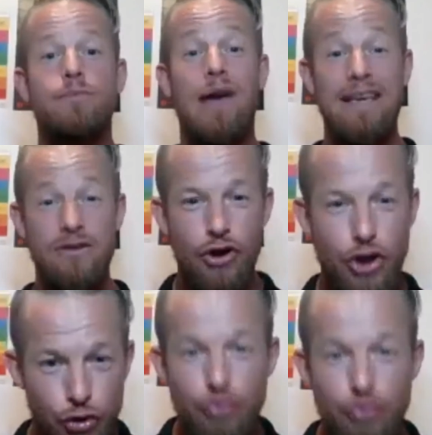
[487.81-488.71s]
based on
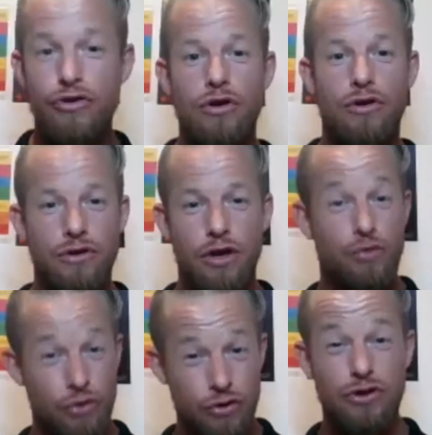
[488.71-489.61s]

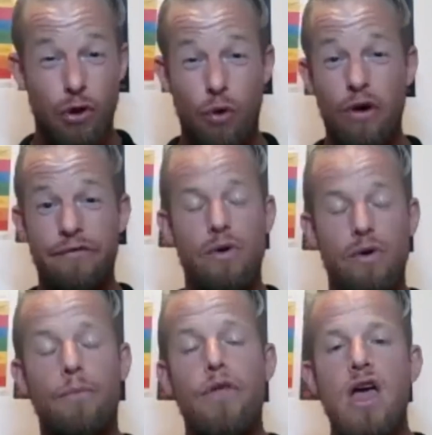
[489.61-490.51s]
Newton's law, if you will.